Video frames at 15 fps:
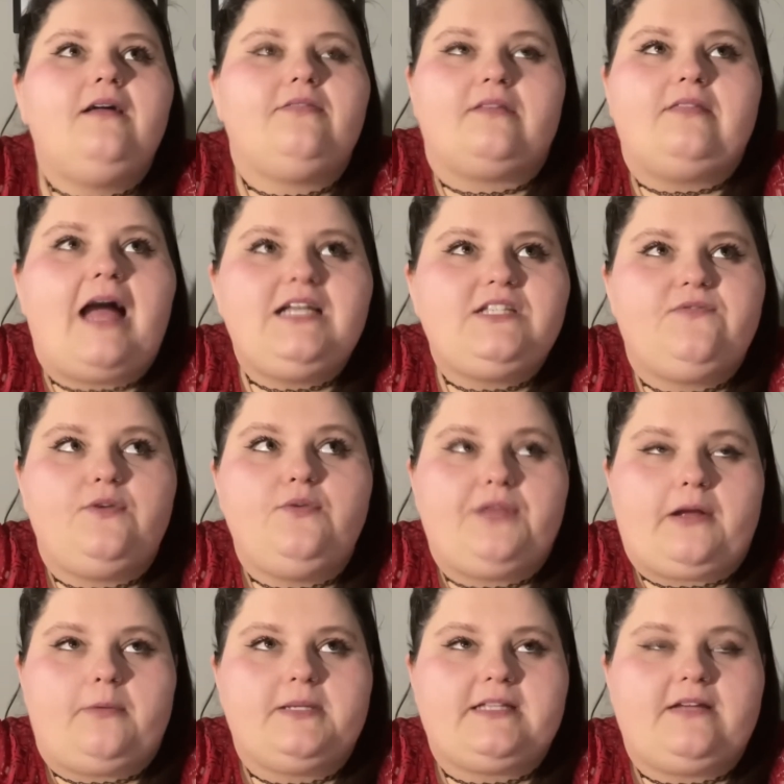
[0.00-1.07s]
the last few
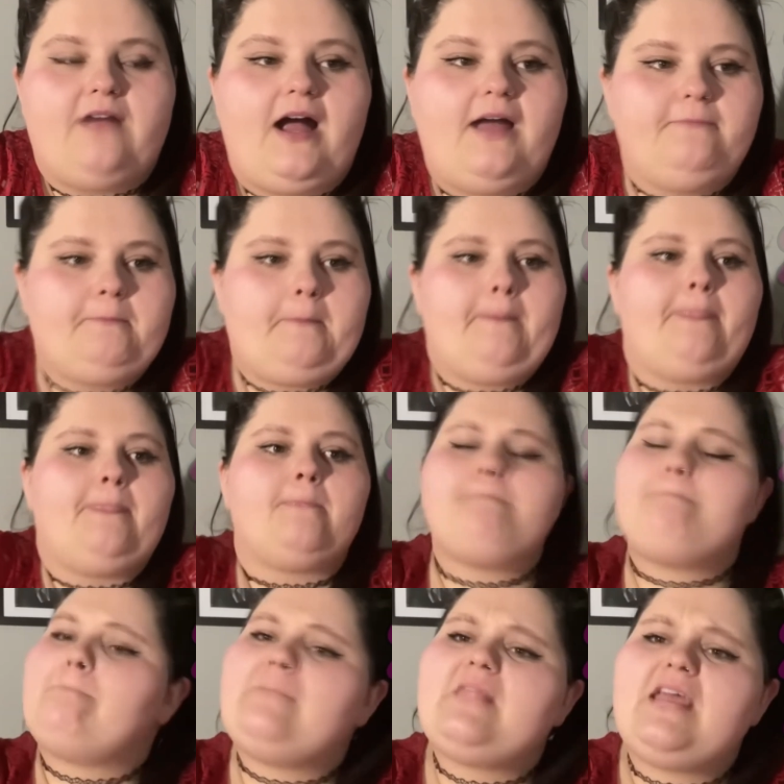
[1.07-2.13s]
therapists I've had,
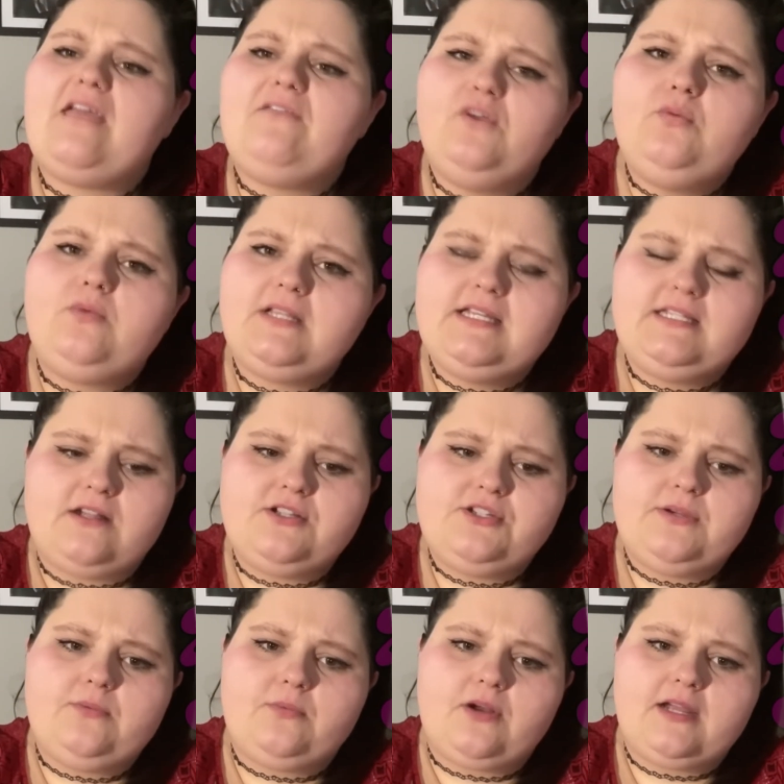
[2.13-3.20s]
if you really start
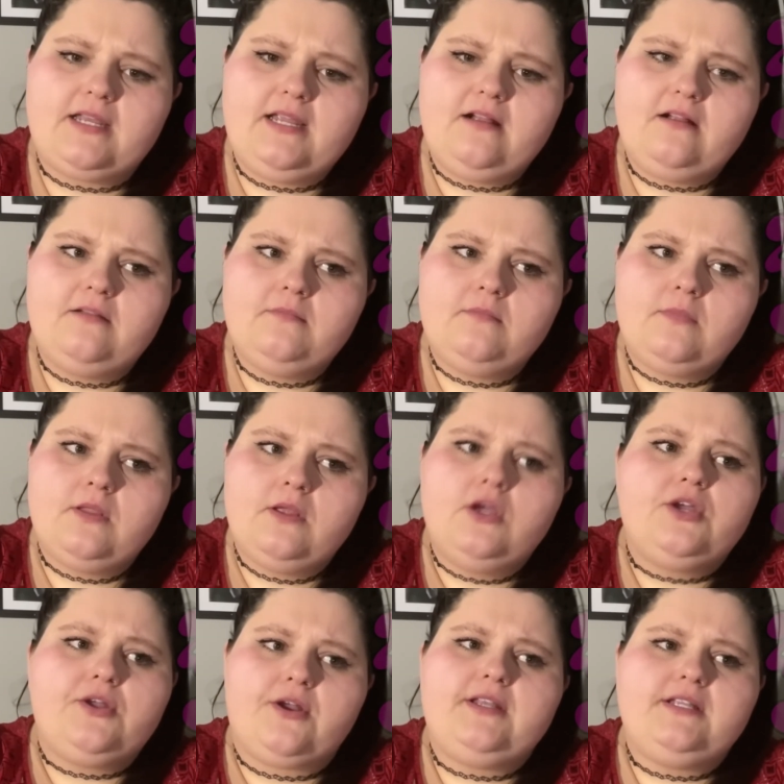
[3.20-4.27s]
doing work in here,
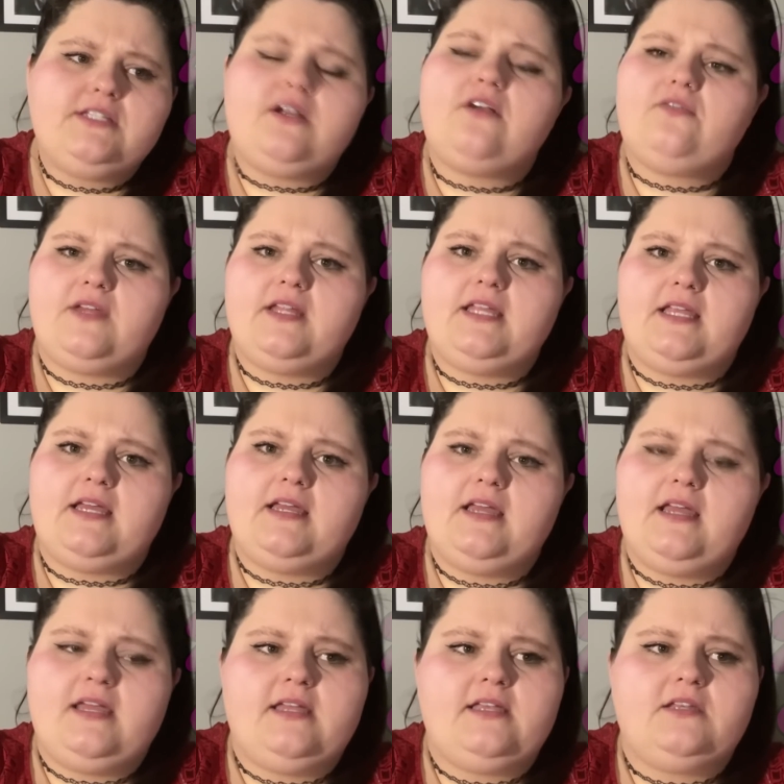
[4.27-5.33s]
you're going to start feeling it.
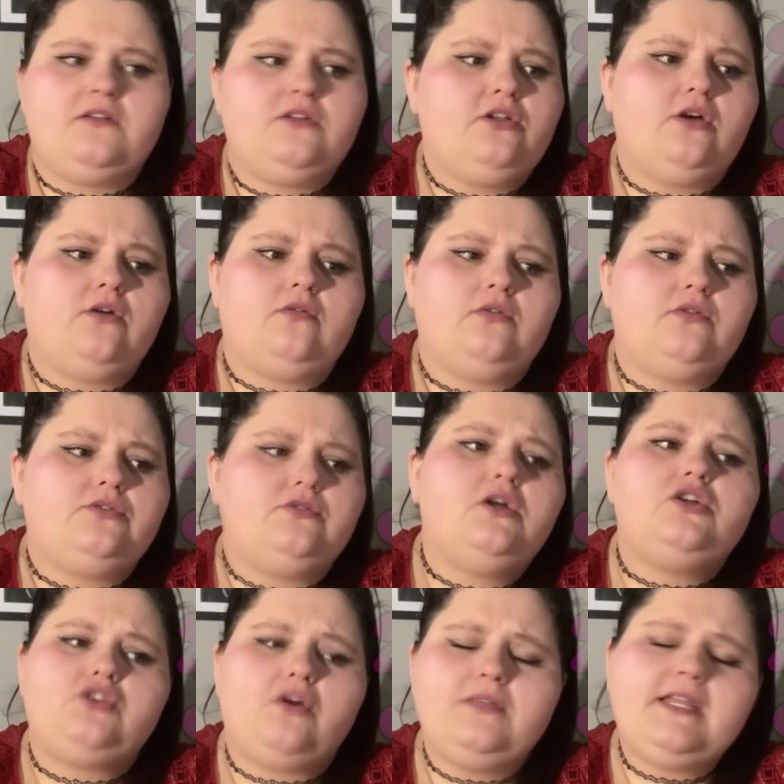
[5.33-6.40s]
And,
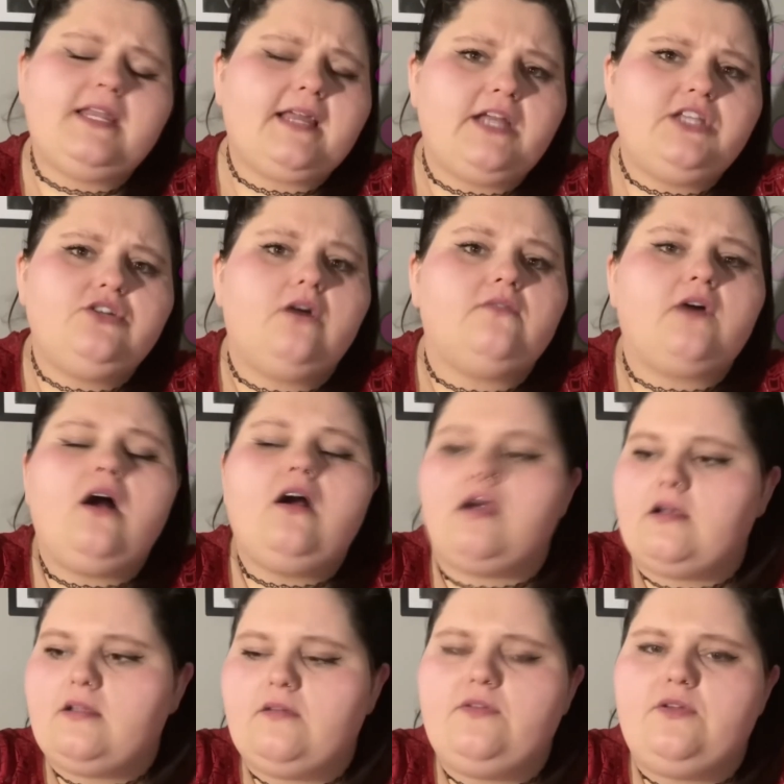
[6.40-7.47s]
don't let it catch you off
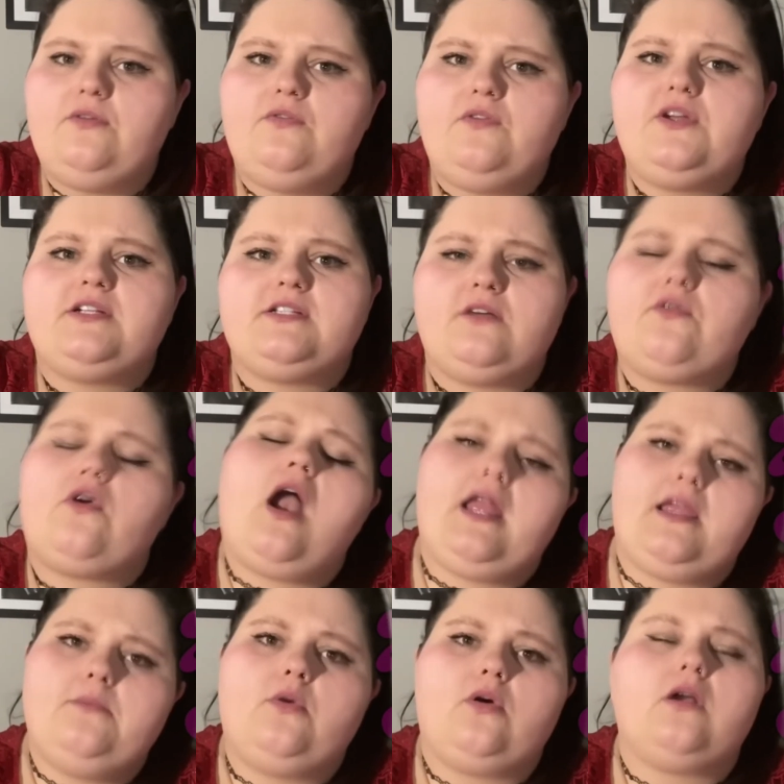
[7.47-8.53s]
guard if you feel yourself
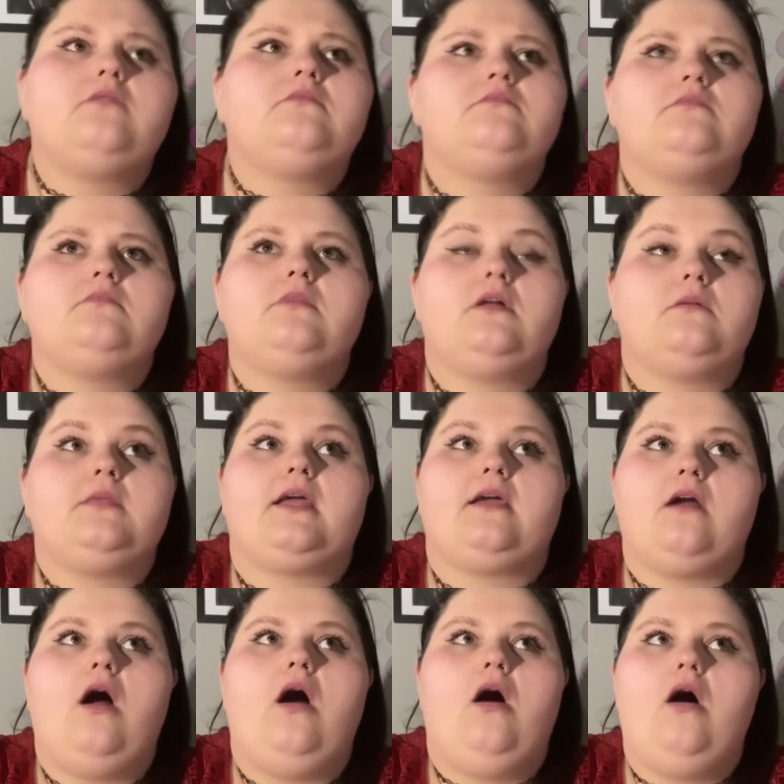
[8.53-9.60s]
crying more. I'm like,
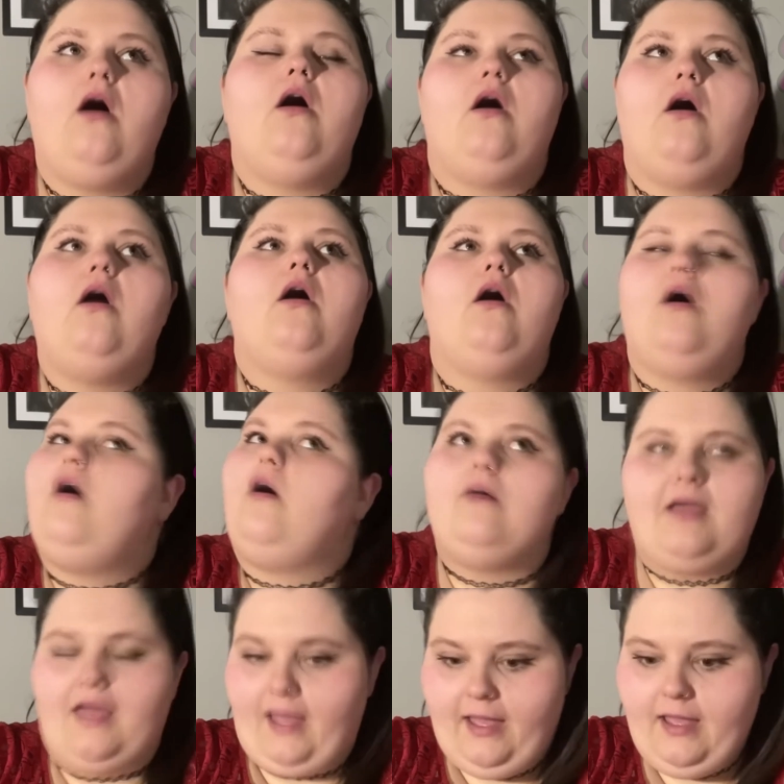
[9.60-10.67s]

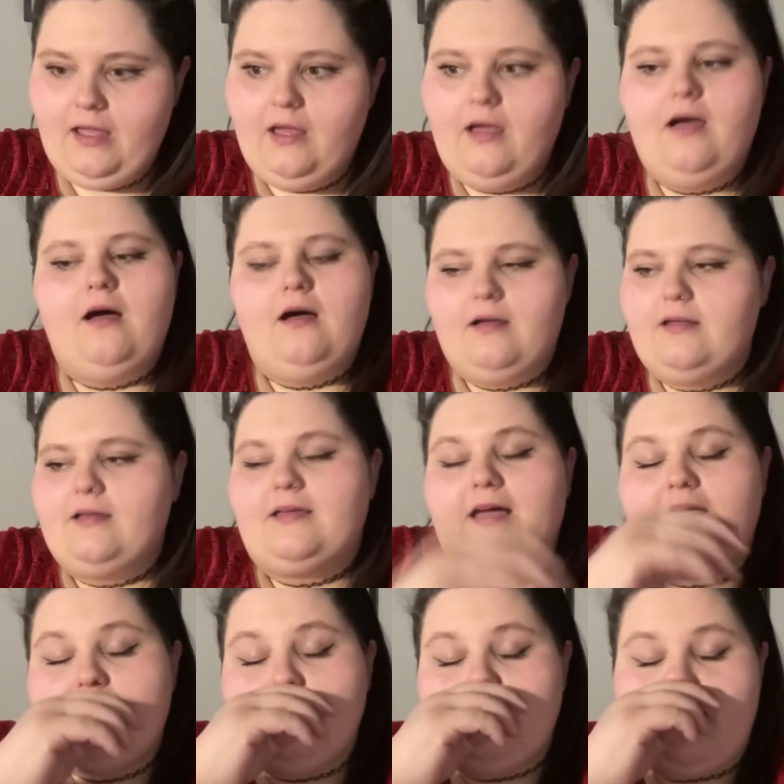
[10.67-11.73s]
okay. Yeah,
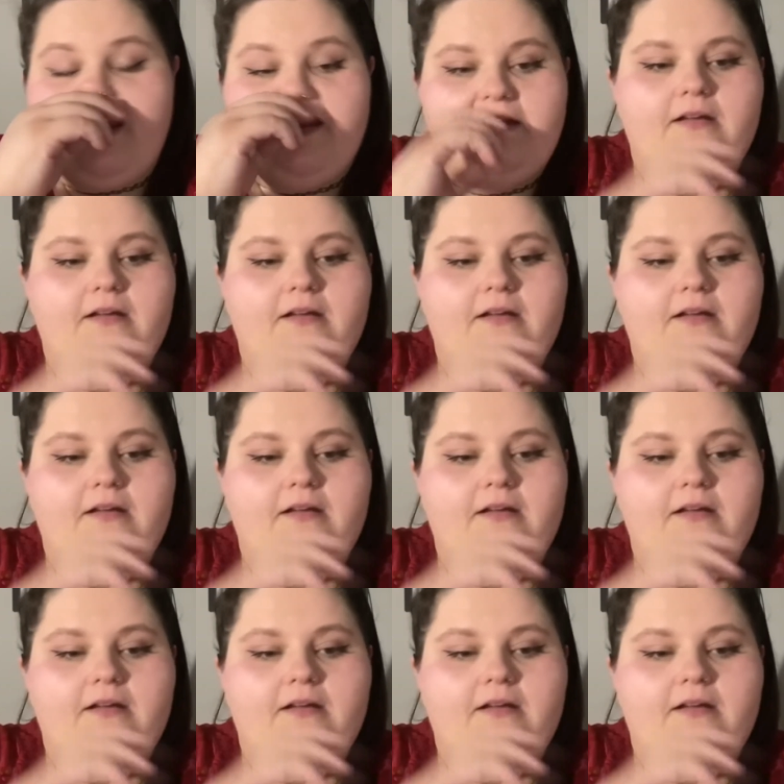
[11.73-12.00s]
they're right.